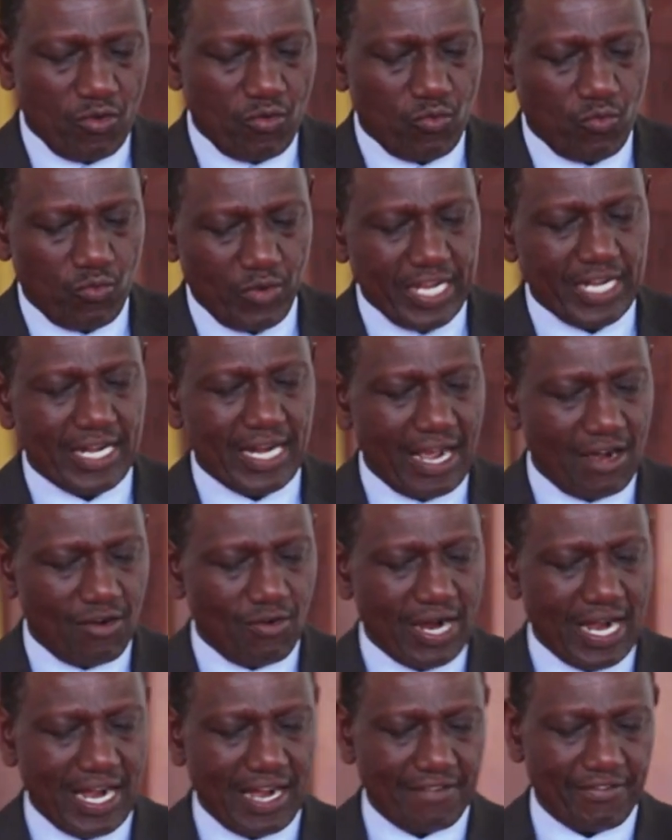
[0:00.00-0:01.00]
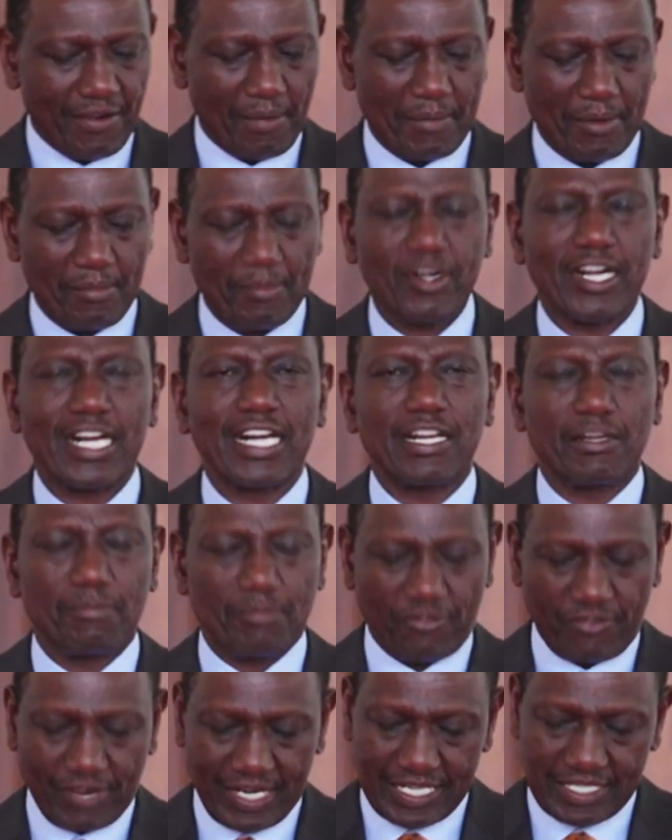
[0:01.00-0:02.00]
we now have a
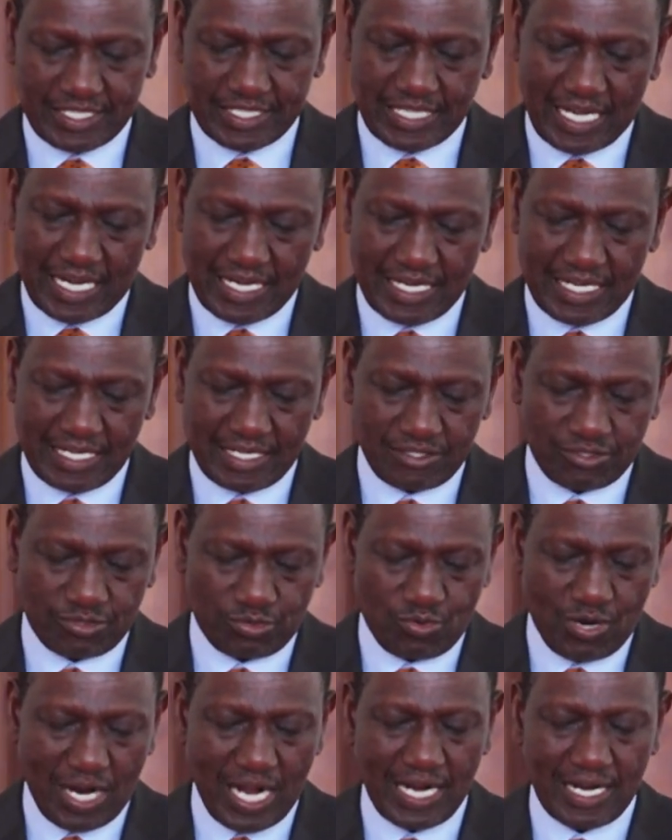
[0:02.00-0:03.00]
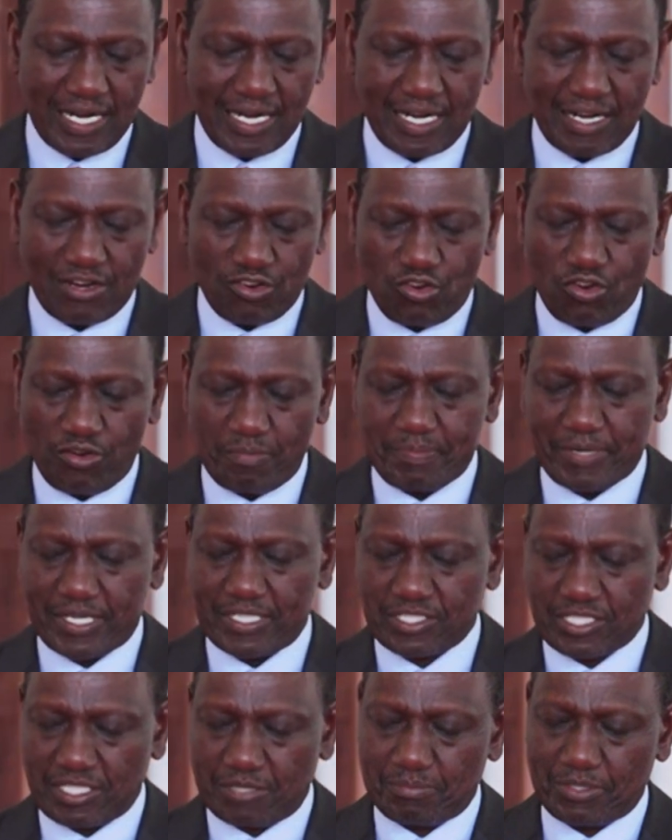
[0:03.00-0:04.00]
memorandum of understanding to anchor
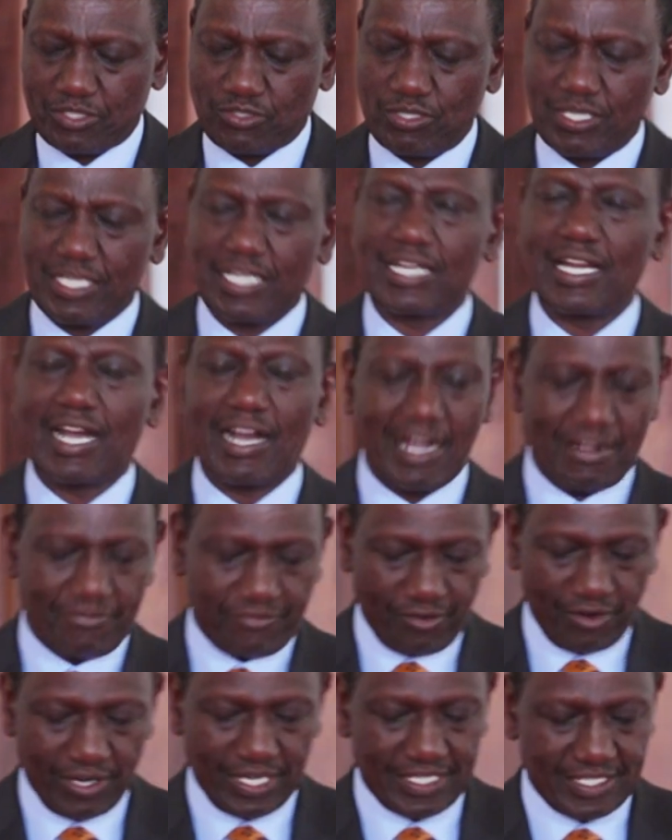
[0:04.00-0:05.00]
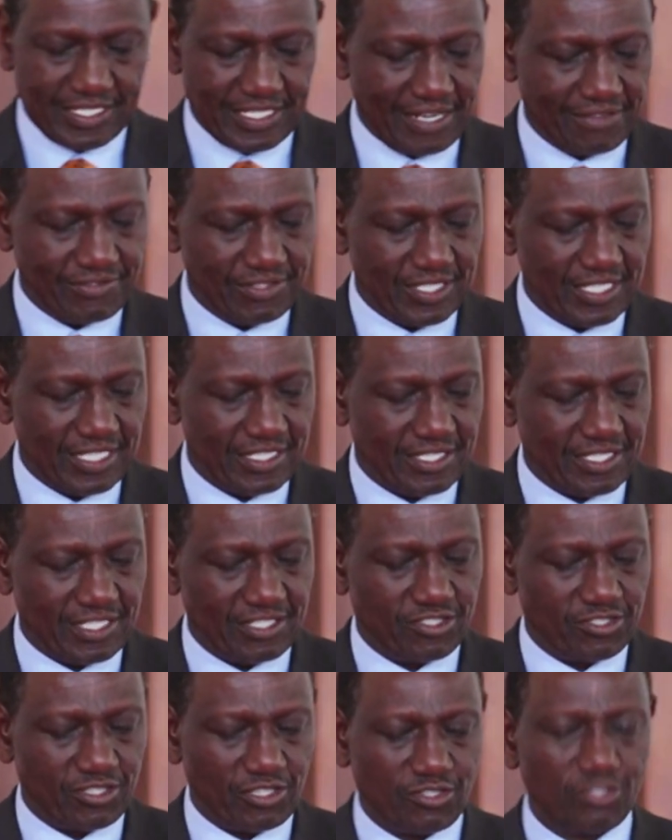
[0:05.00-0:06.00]
cooperation between our foreign services
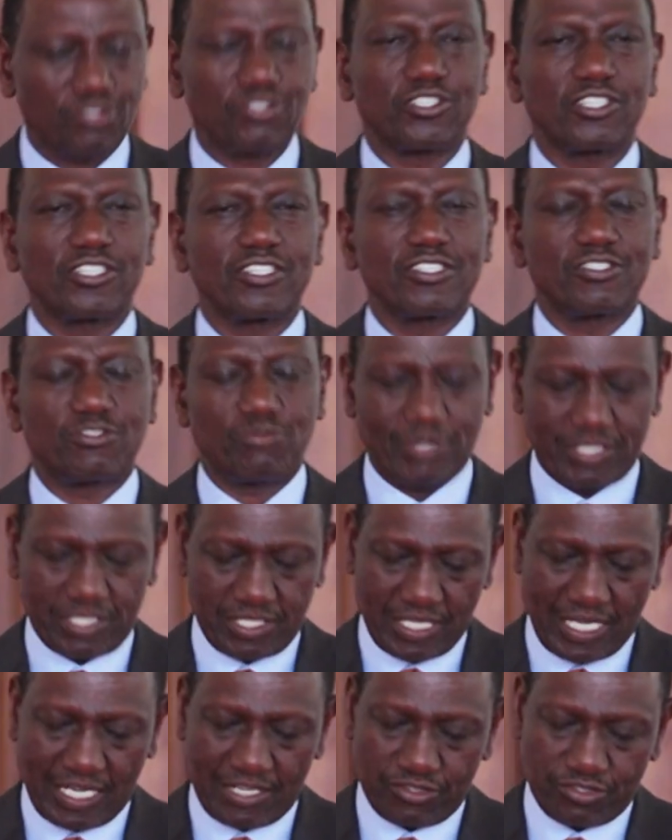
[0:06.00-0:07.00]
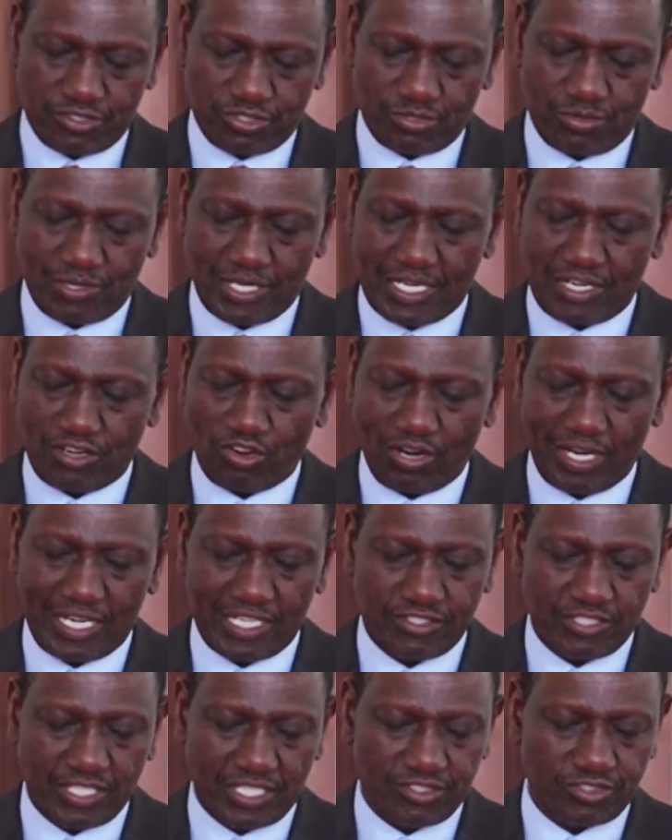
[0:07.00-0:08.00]
institutions which ensure
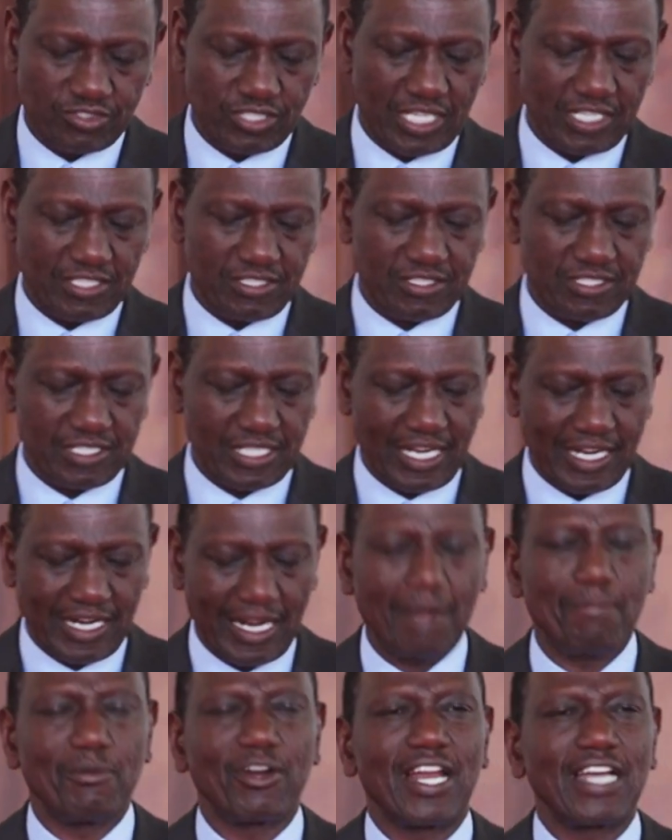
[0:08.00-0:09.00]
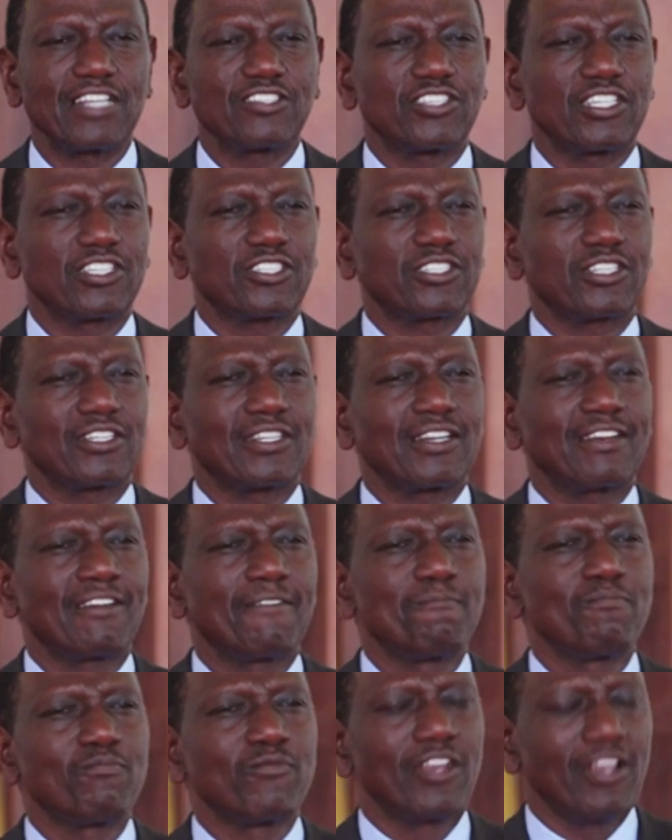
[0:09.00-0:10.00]
knowledge exchange and harmonization
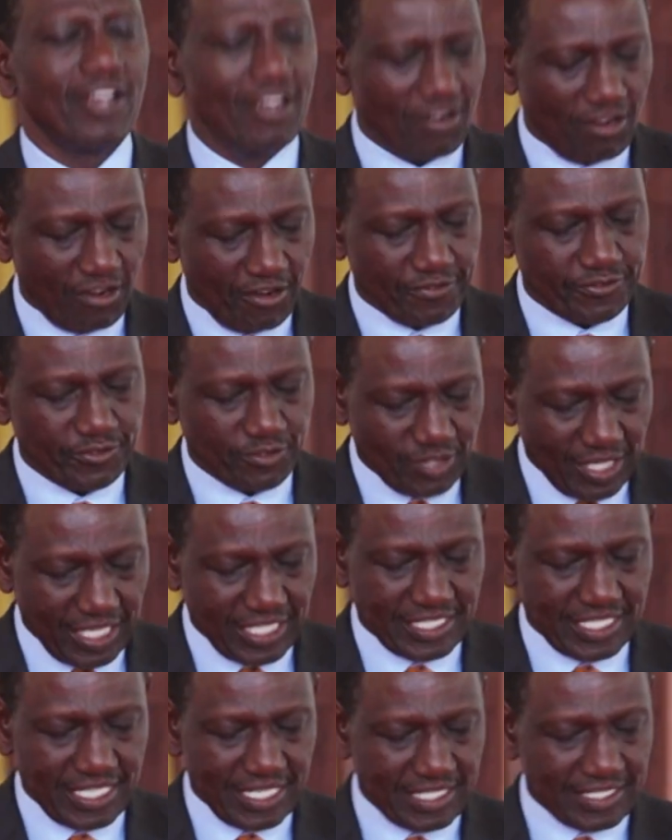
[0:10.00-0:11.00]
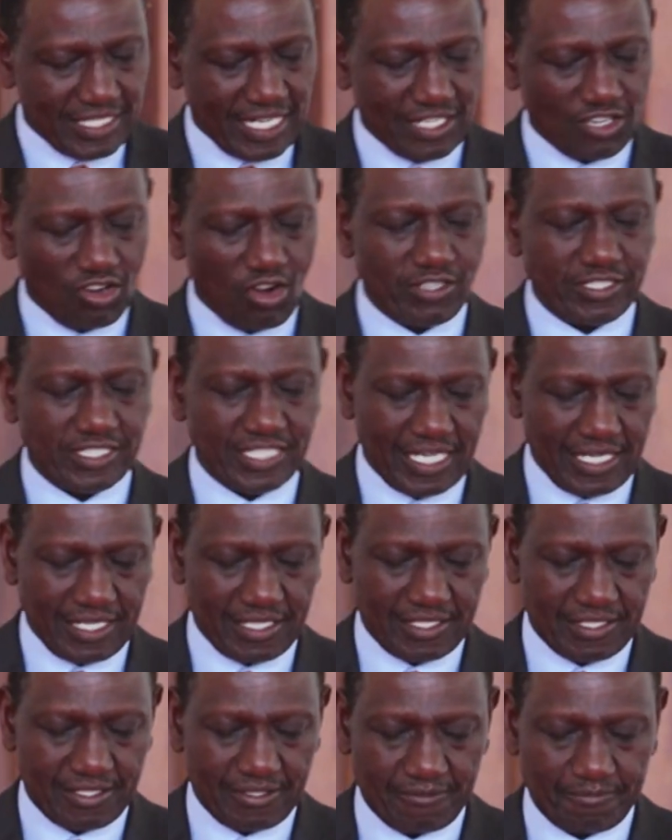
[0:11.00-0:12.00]
of structures and
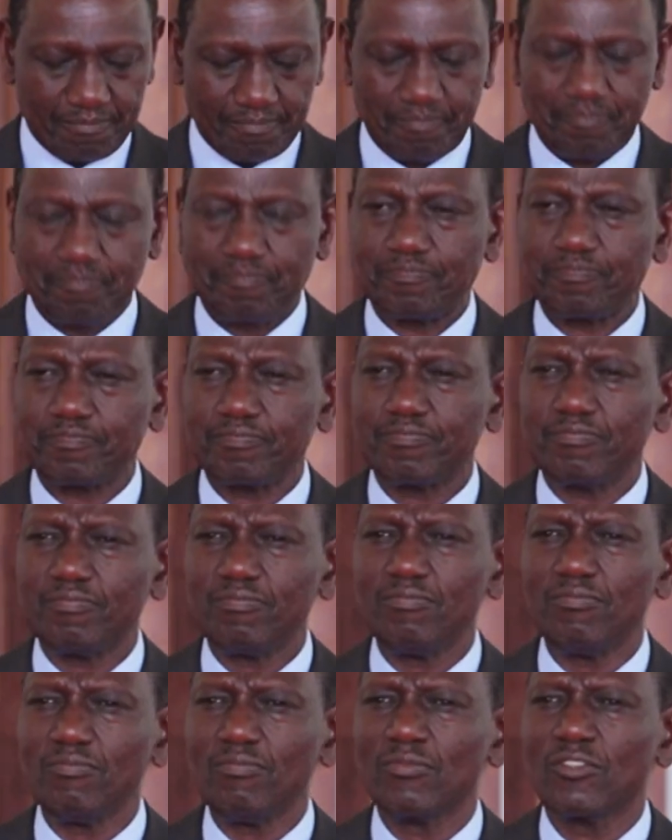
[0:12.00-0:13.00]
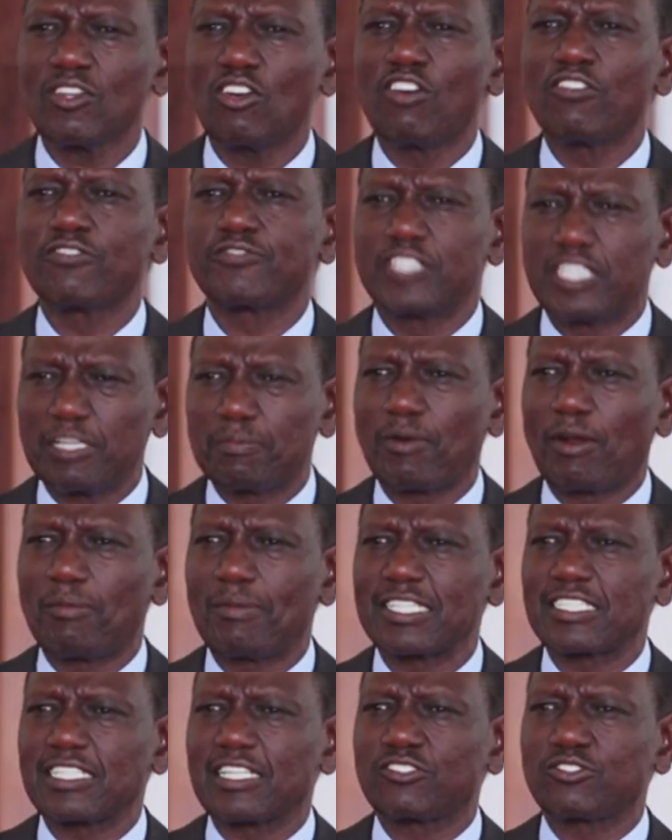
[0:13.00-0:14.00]
content of
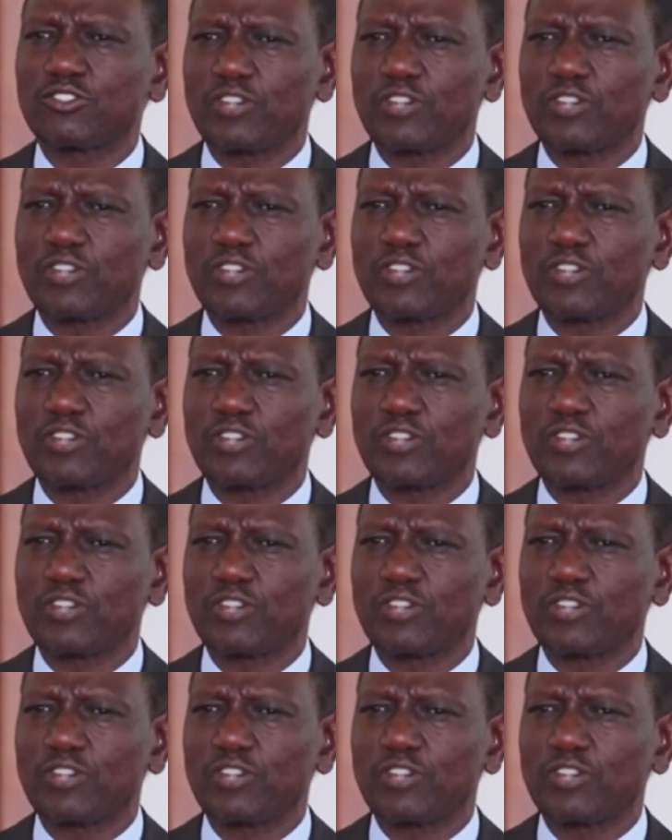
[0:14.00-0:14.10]
diplomatic